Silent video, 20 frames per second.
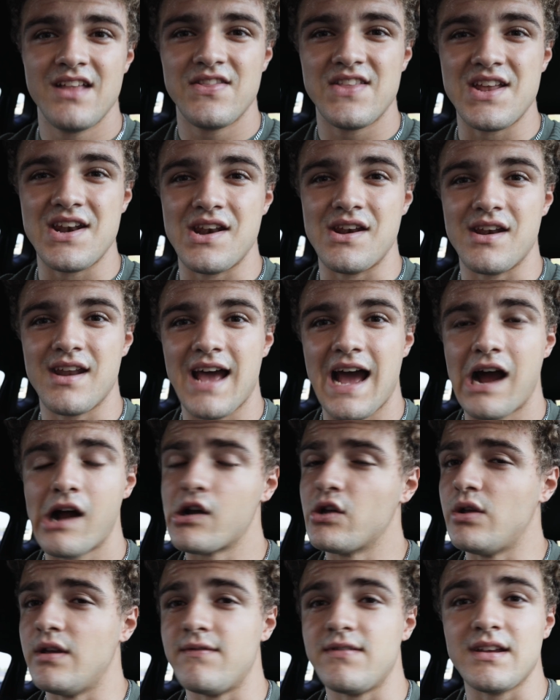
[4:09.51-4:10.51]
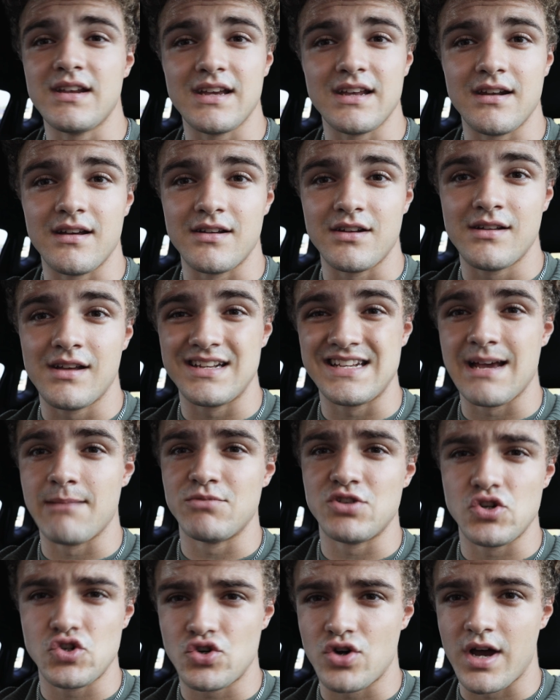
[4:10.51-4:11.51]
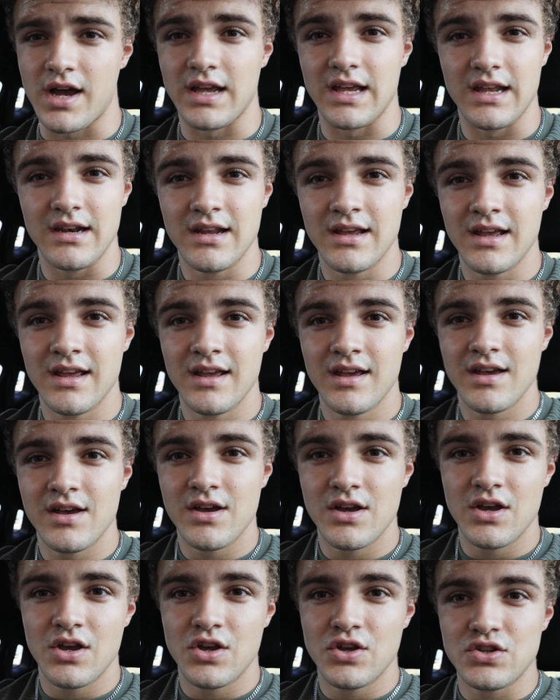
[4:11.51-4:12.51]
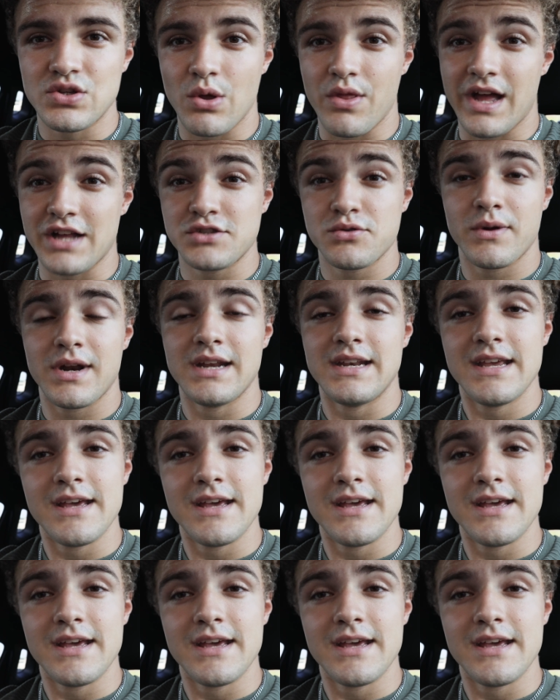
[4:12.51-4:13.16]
then how are you even gonna attempt to try it? So that's what I